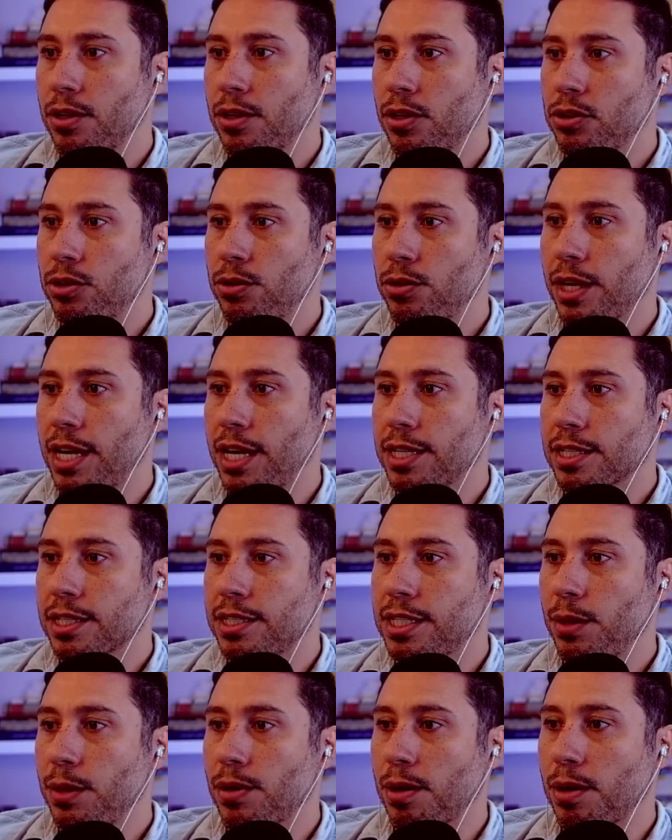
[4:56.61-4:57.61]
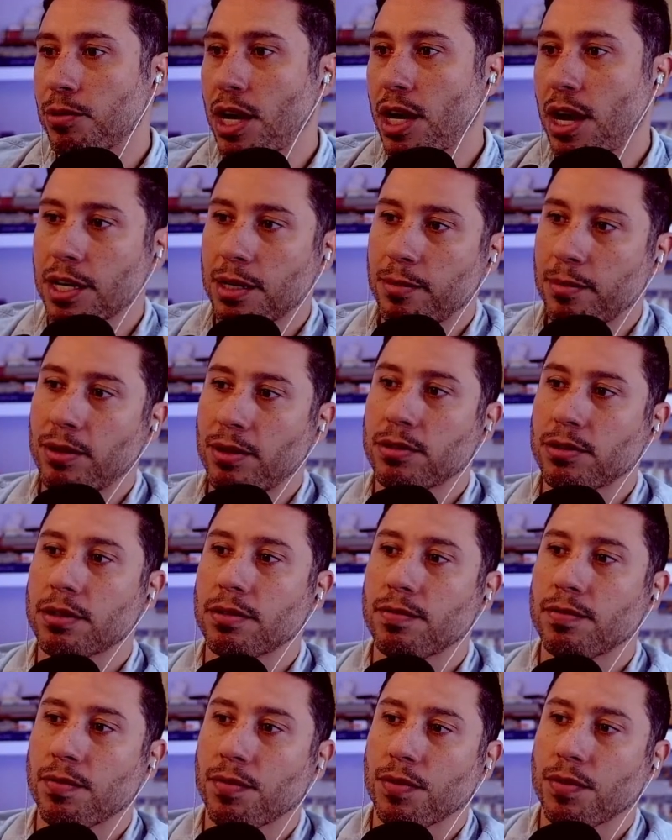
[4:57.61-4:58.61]
so you guys can see what I'm talking about.
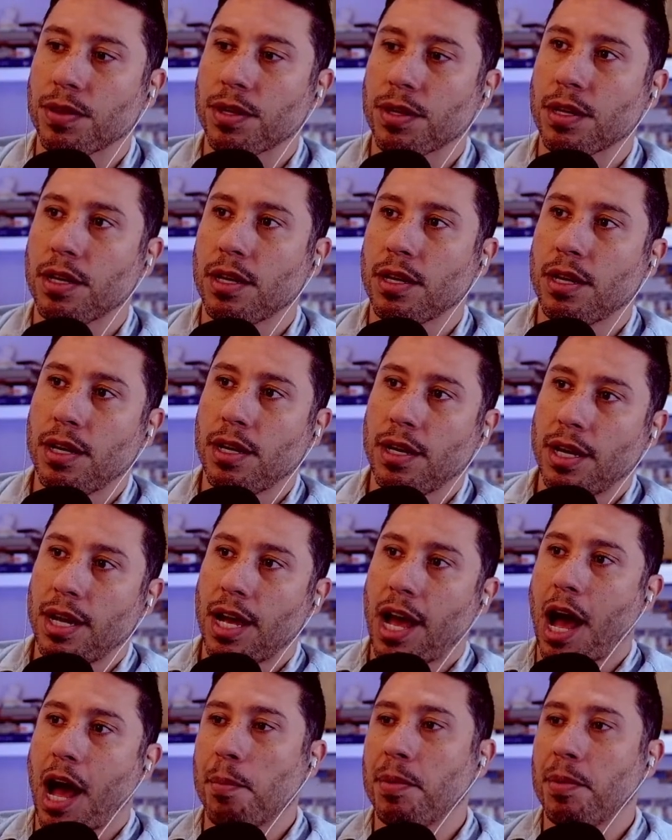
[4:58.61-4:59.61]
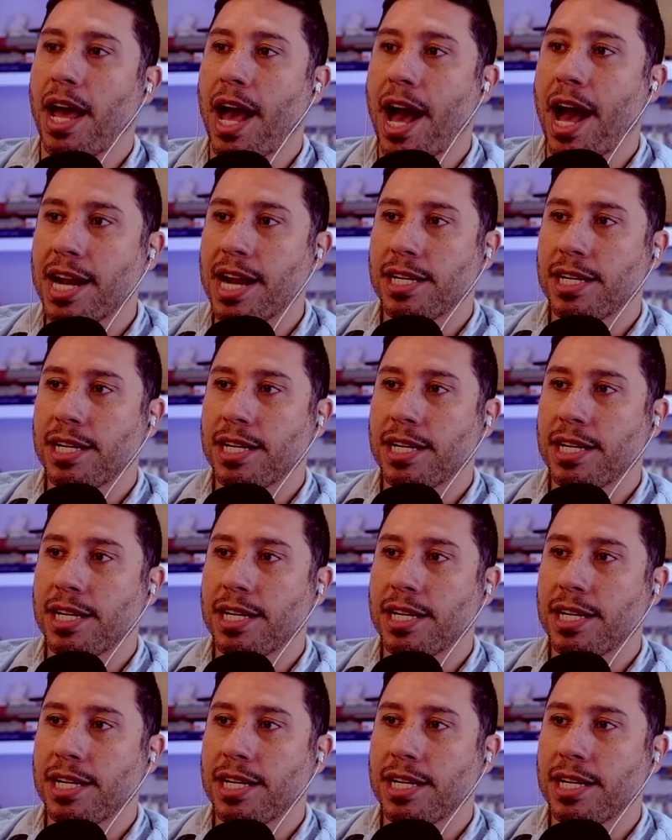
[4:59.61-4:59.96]
I'm going to add